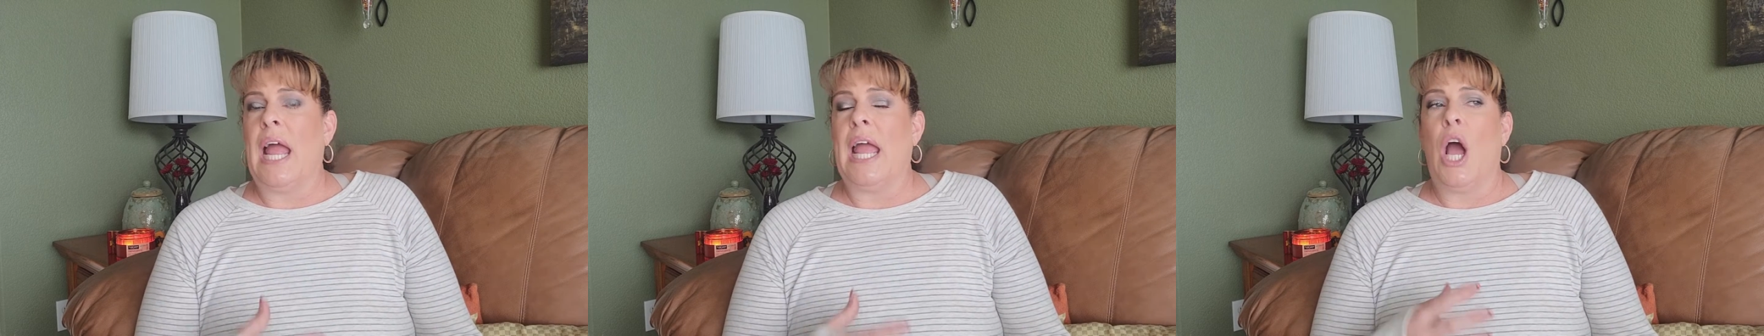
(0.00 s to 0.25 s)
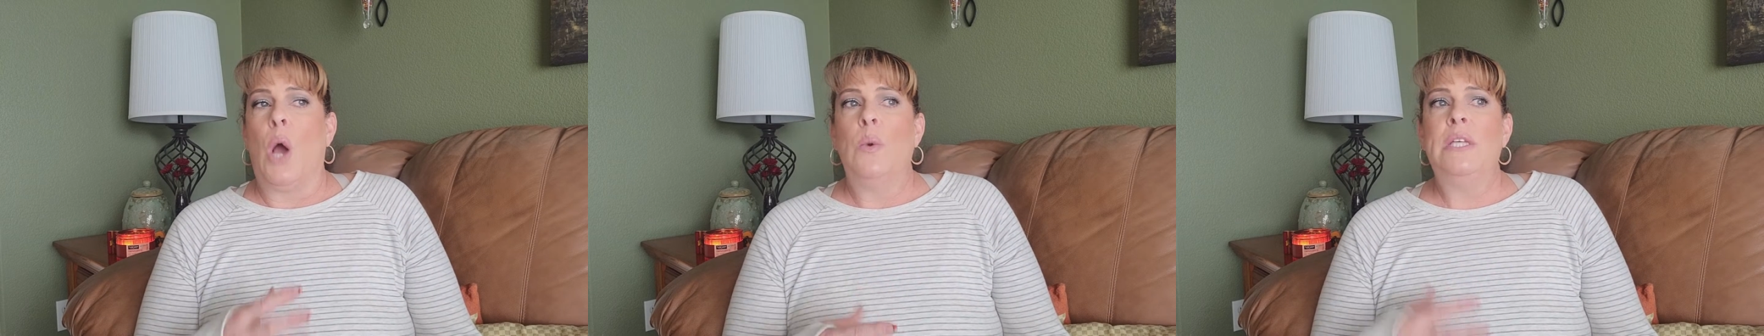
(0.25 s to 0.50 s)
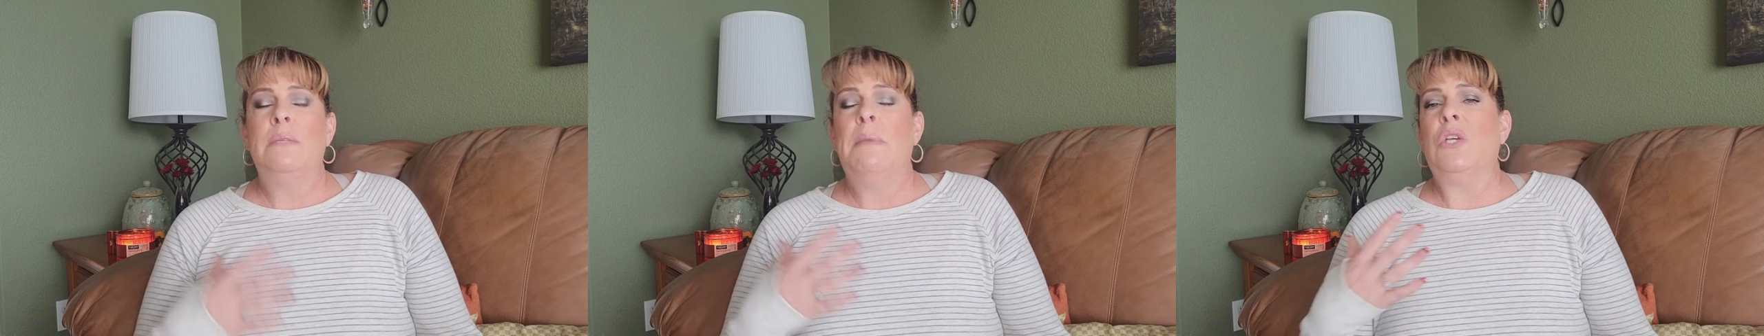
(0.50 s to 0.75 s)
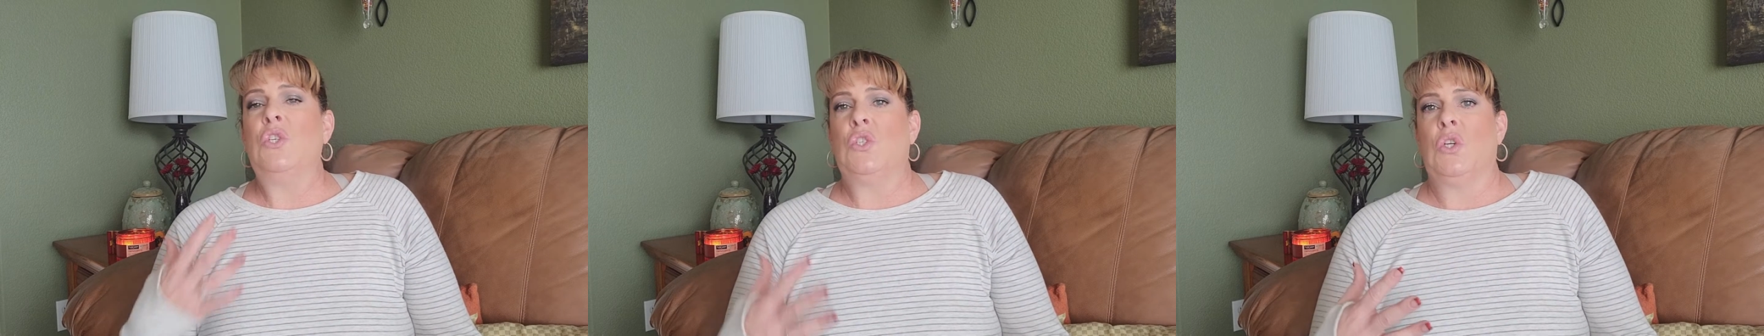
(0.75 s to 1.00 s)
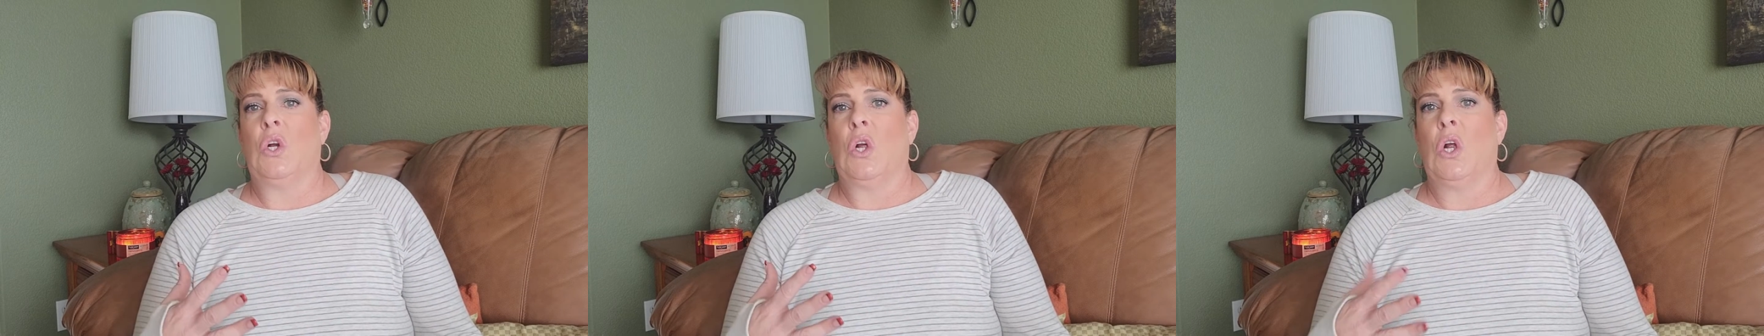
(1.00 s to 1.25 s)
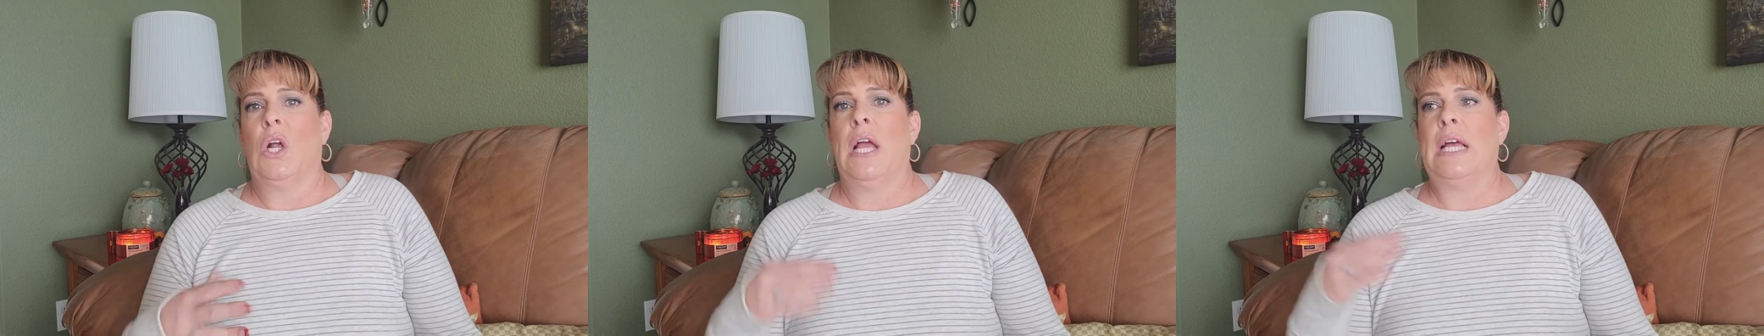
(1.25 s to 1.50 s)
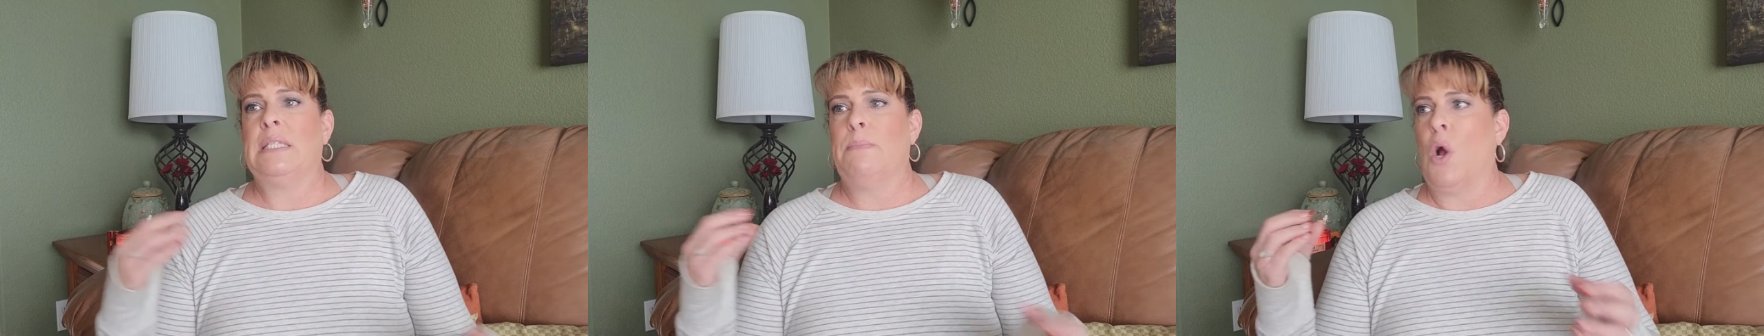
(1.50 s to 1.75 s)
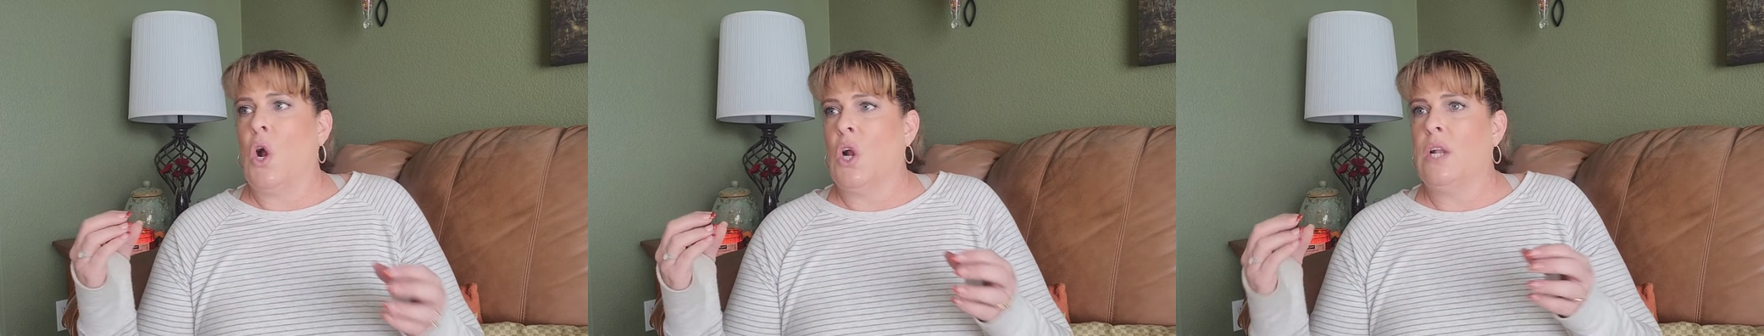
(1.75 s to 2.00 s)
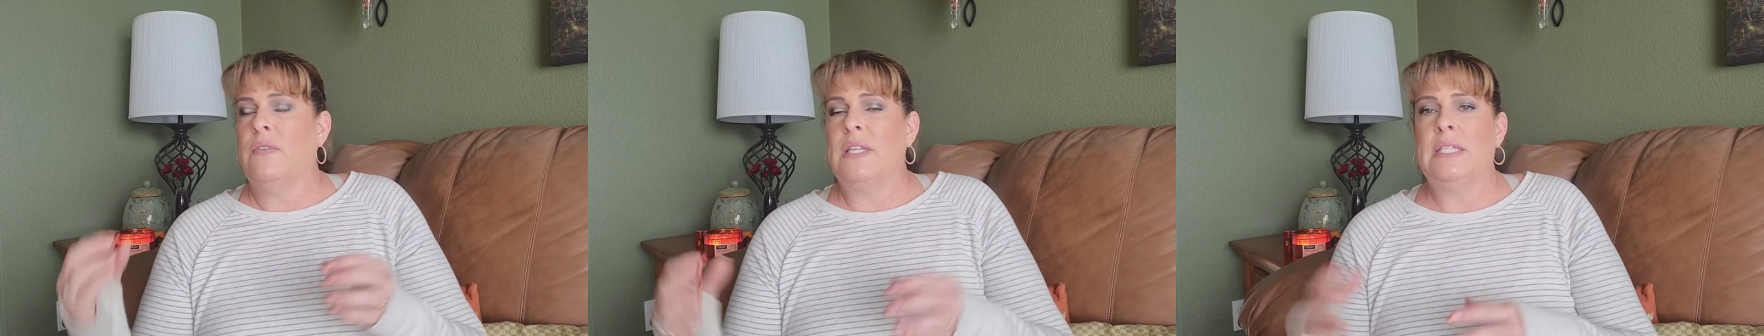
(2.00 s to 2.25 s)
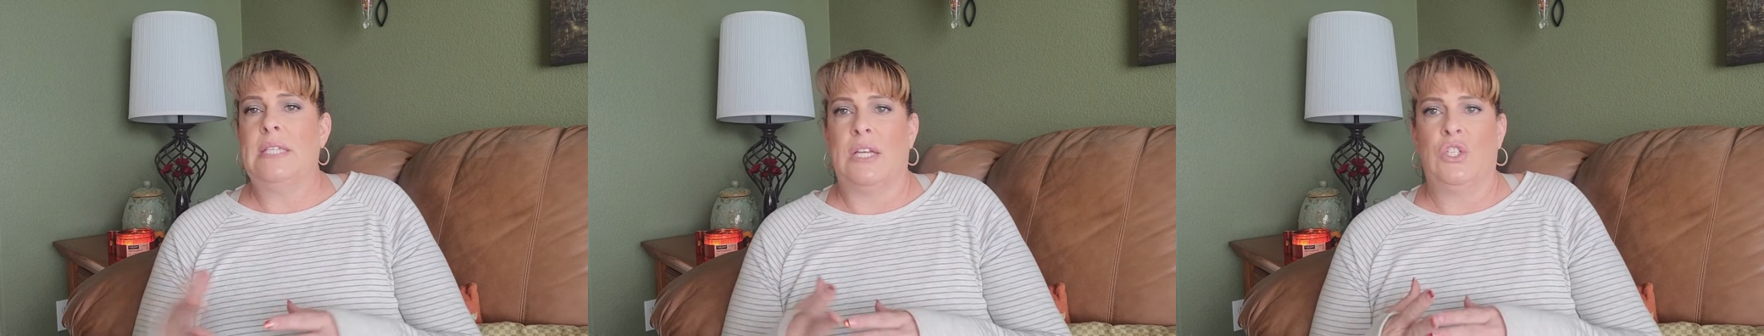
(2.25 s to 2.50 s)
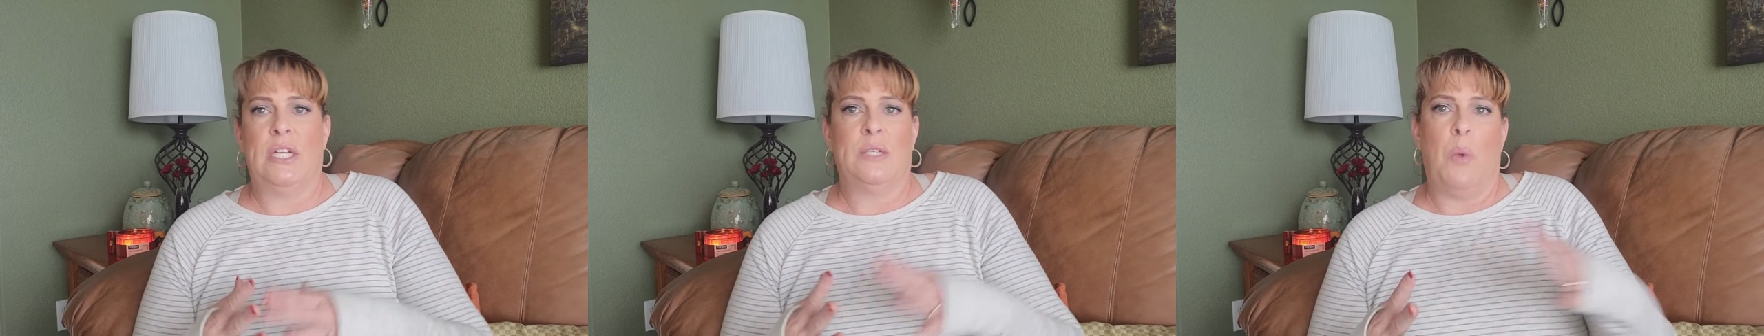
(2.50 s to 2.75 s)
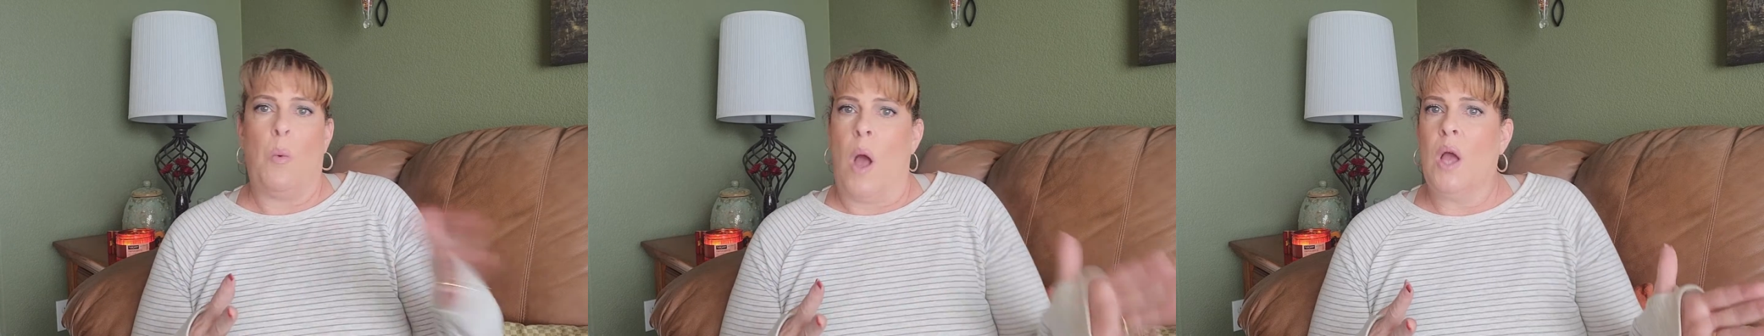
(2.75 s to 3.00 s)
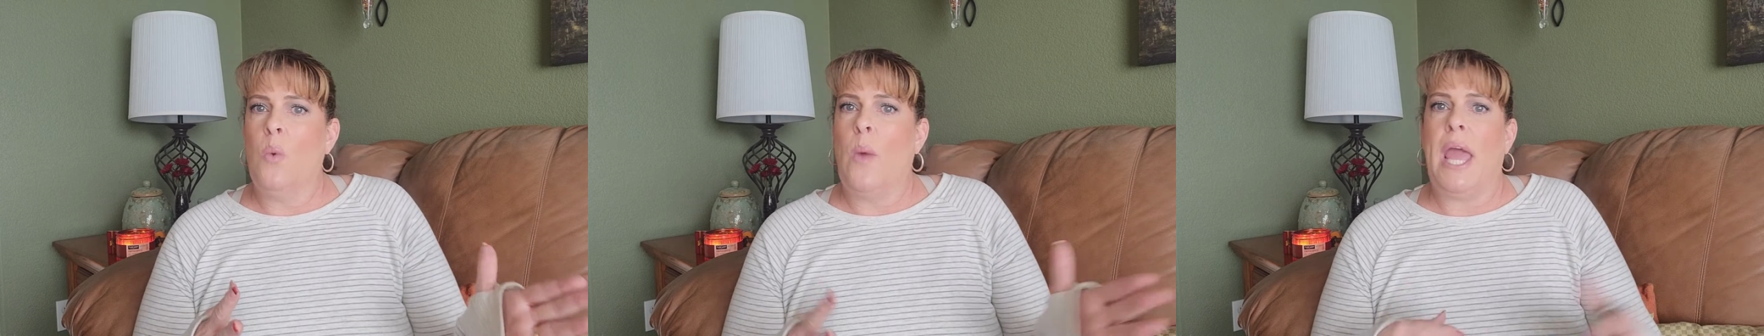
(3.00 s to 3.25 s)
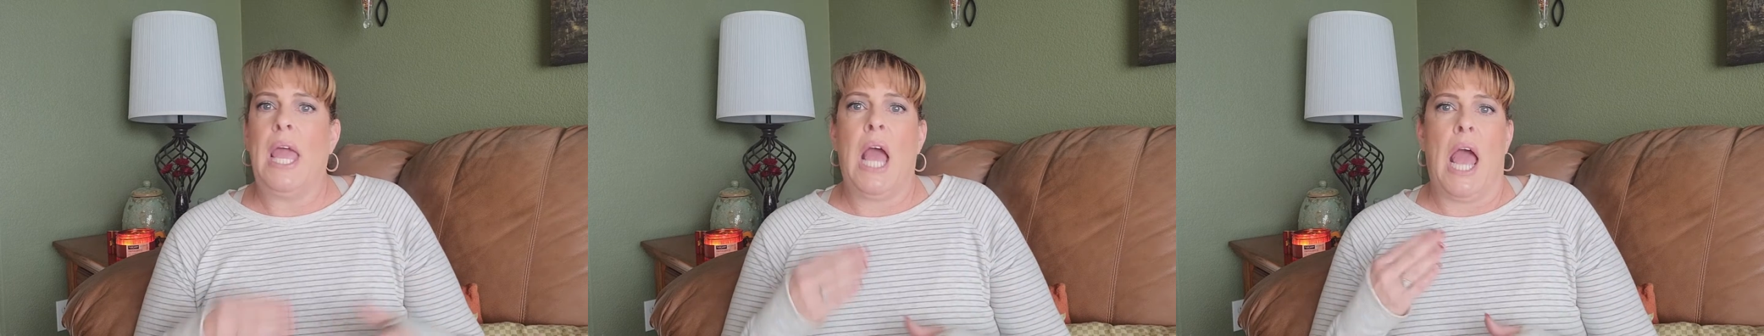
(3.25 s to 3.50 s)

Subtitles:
I always make sure as part of the session, as we walk away,